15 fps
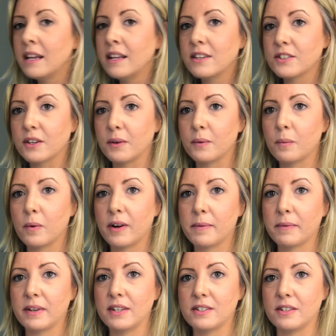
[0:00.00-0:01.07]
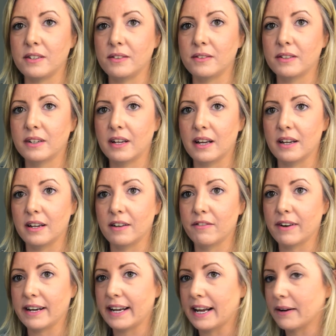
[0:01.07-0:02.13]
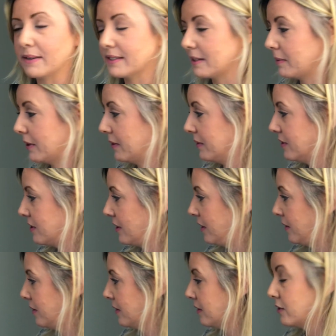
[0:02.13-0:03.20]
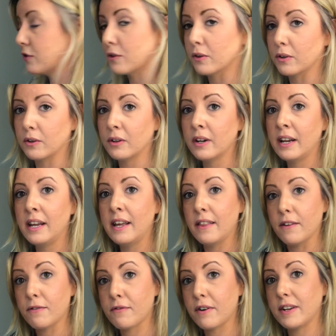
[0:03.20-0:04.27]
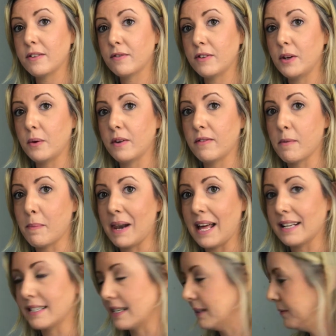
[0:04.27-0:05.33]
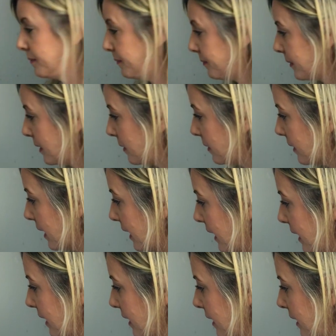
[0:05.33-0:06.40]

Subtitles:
So what I'm going to do right now is I'm going to draw the front view of a bladder, okay?